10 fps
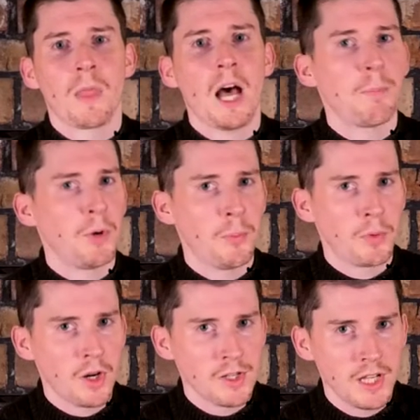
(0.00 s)
Hop up
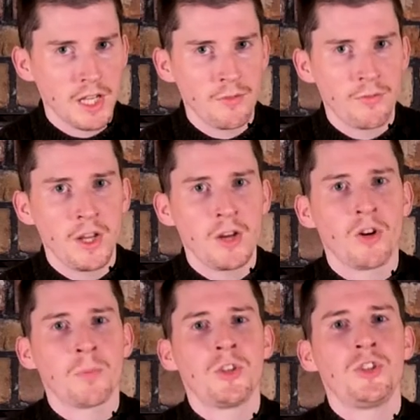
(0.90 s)
with our second finger
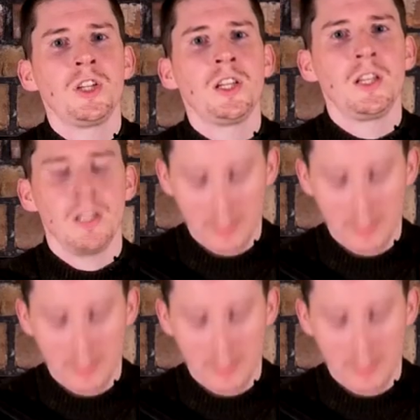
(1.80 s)
up to G.